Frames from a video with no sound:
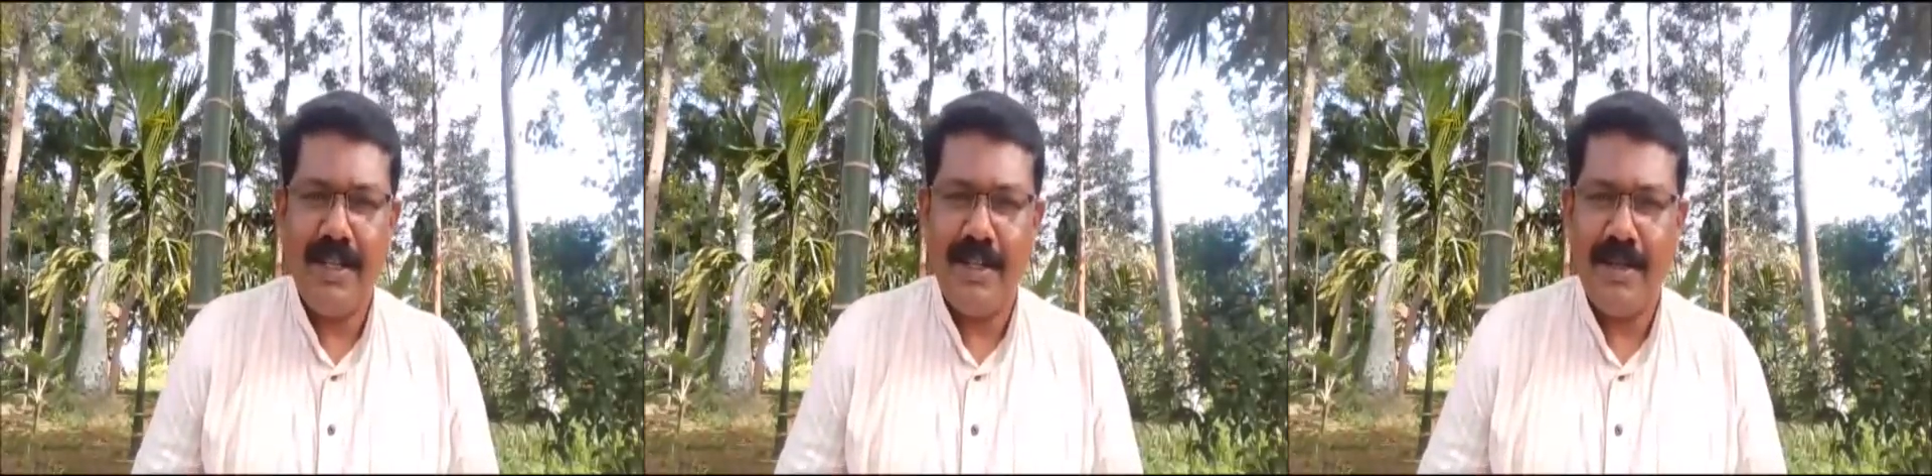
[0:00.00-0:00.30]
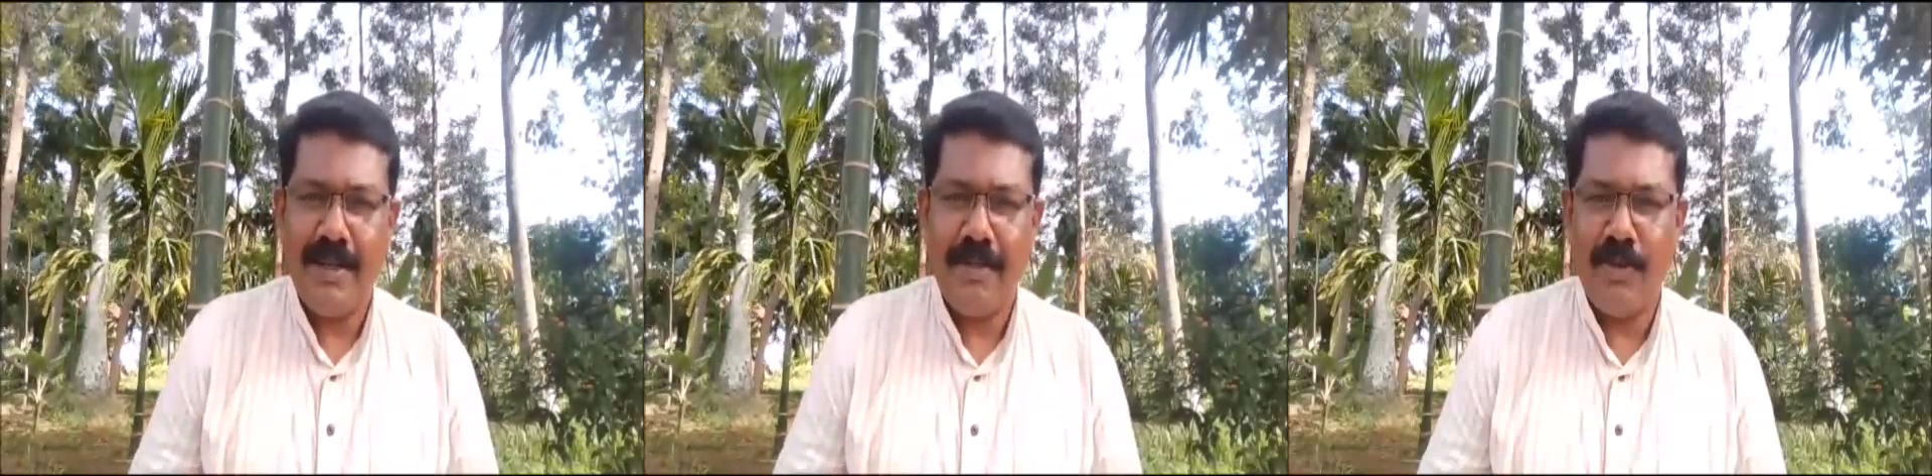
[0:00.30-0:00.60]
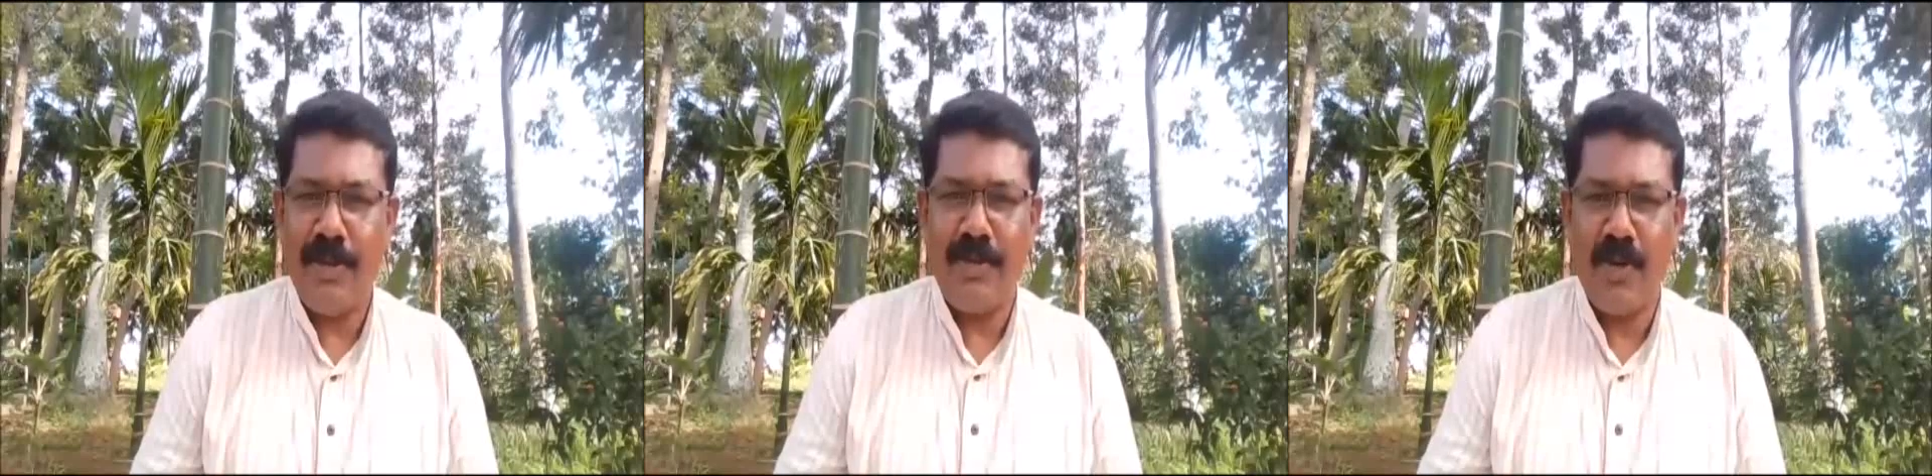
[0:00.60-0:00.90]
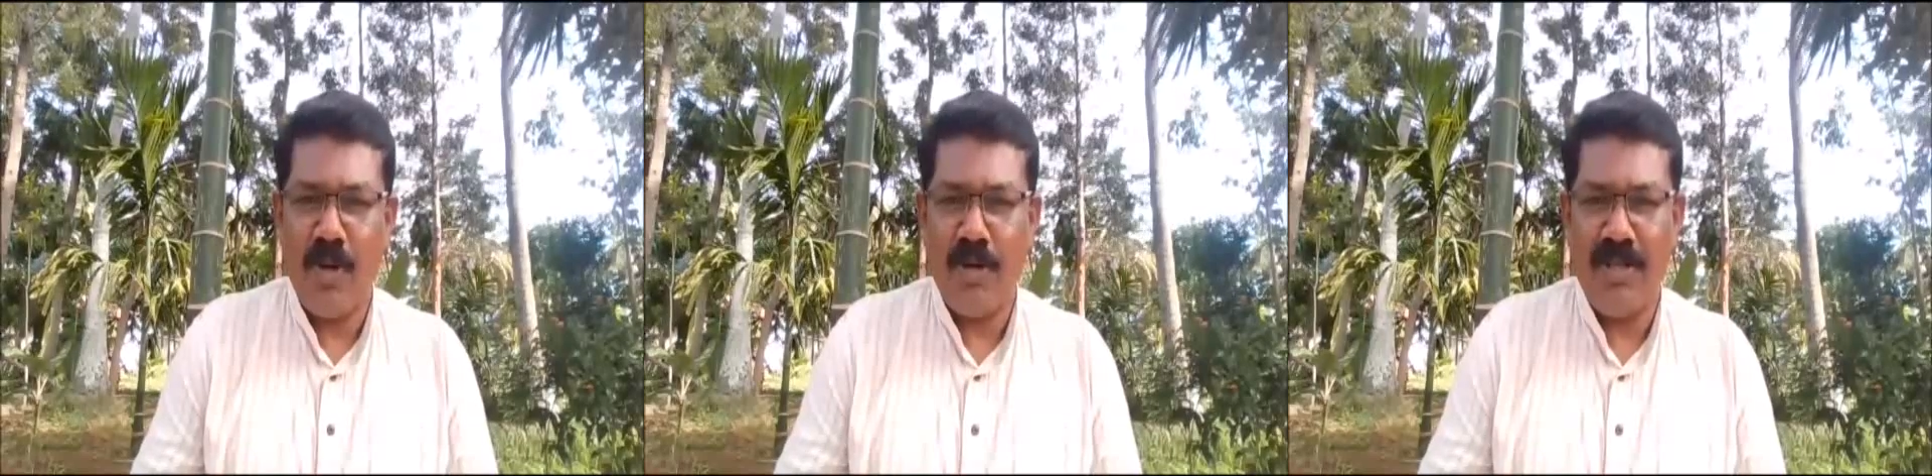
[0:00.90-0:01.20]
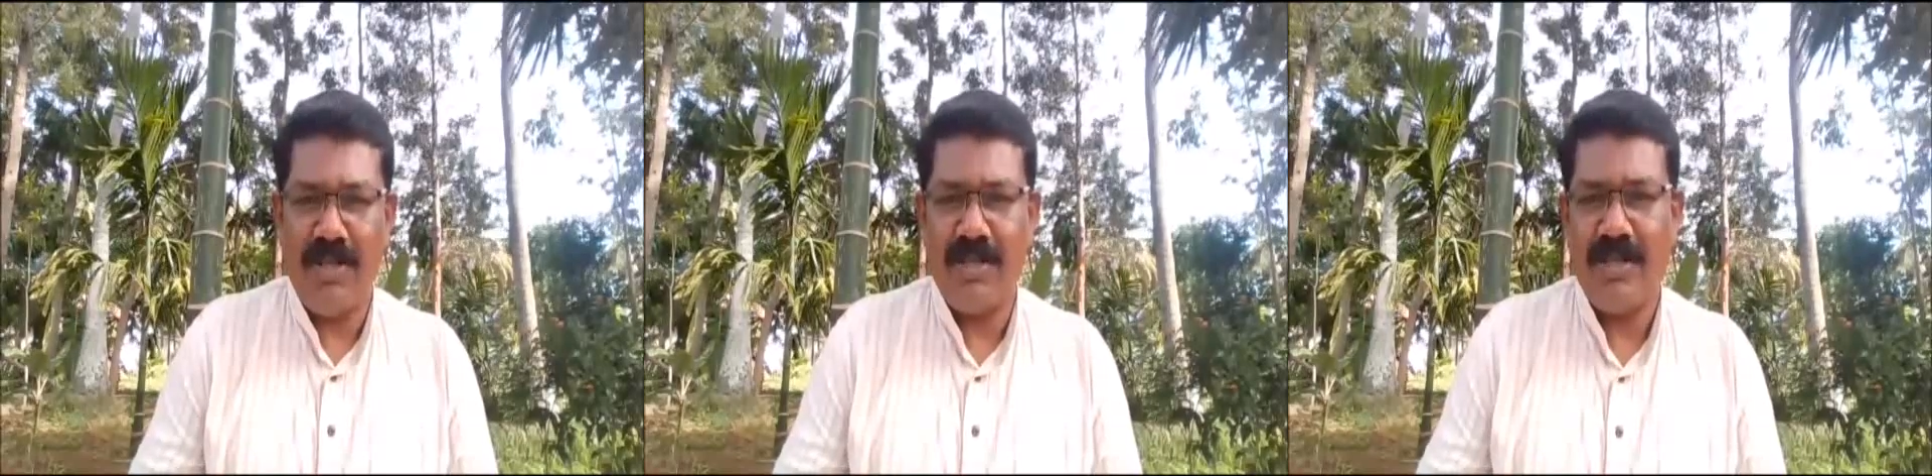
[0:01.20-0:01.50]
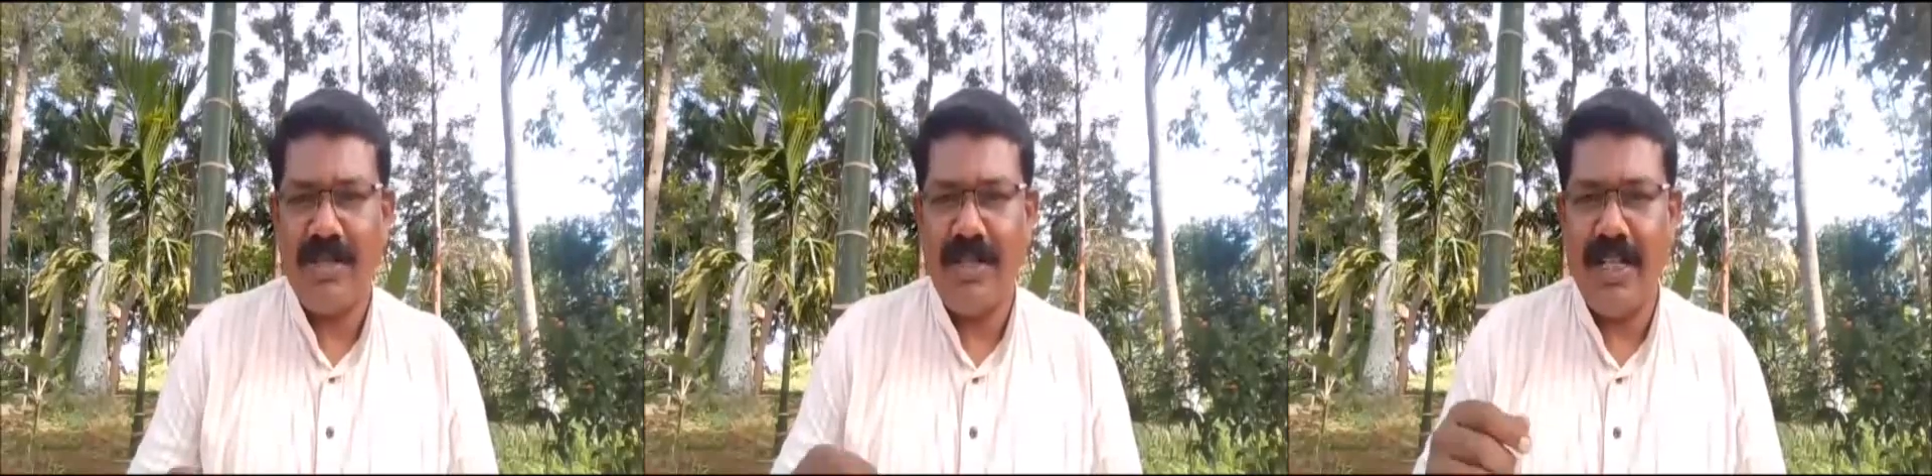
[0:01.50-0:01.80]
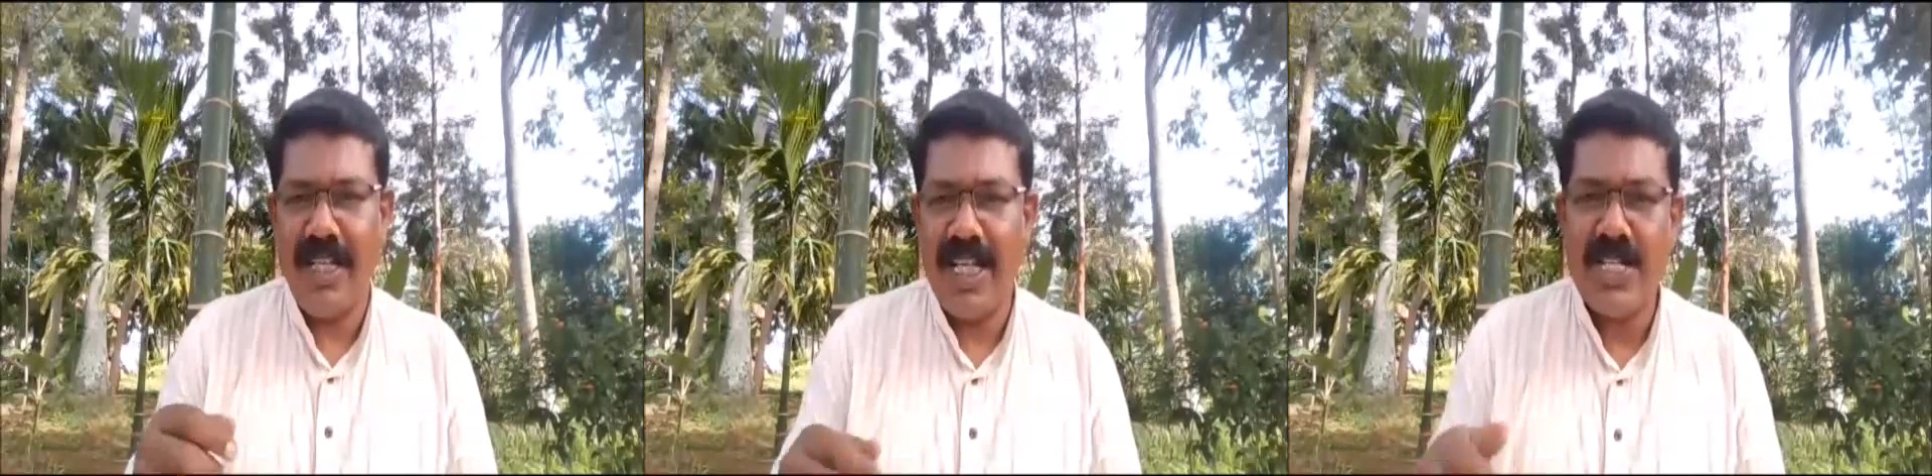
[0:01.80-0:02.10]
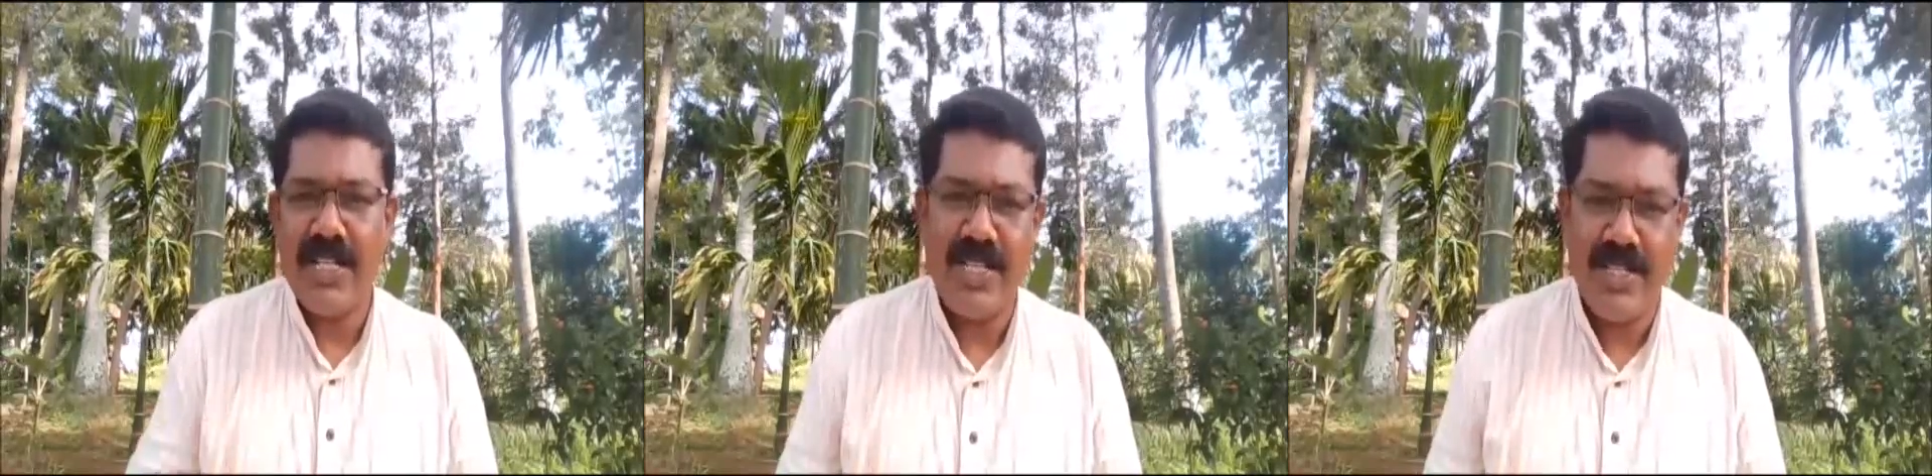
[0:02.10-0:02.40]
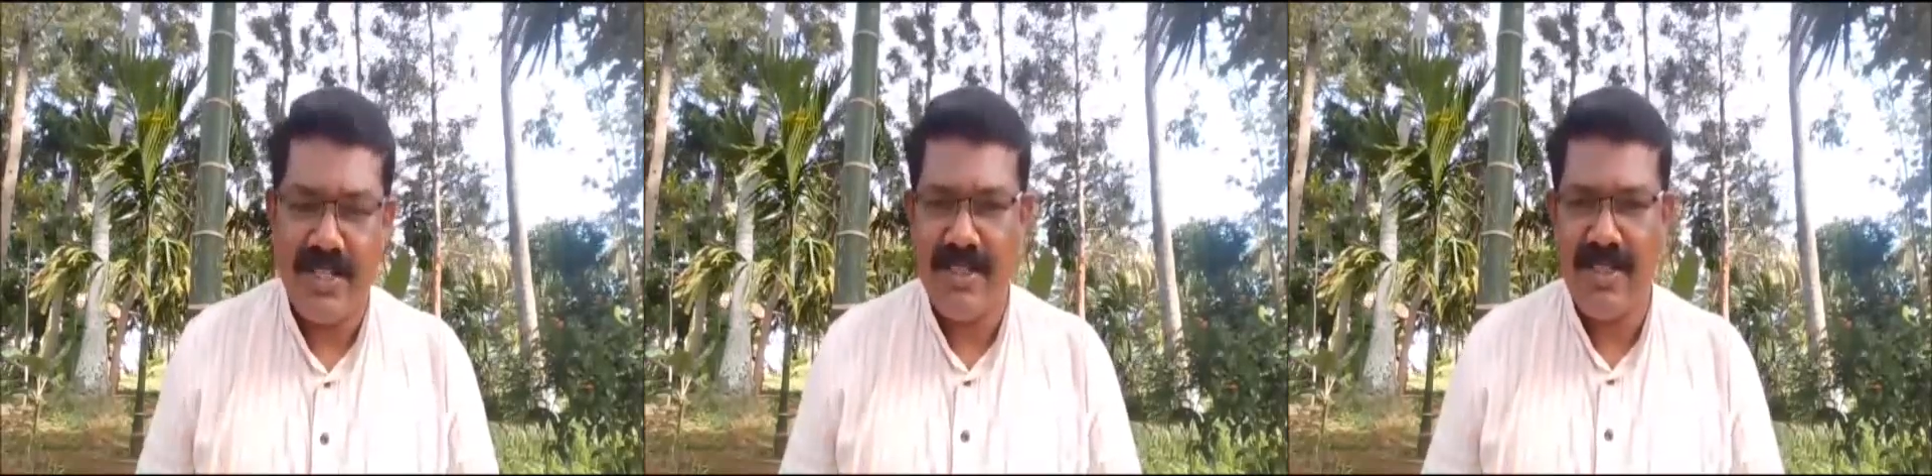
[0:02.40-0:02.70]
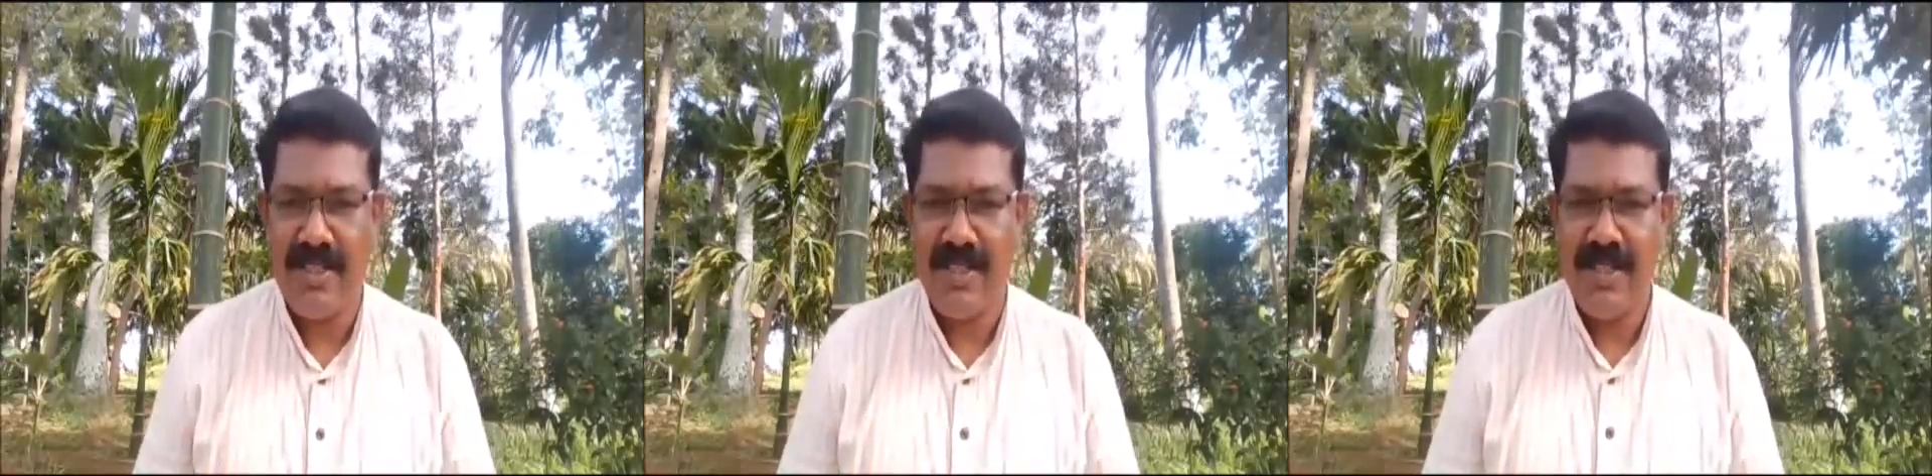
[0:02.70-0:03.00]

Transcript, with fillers: uh, poem called Nation Strength.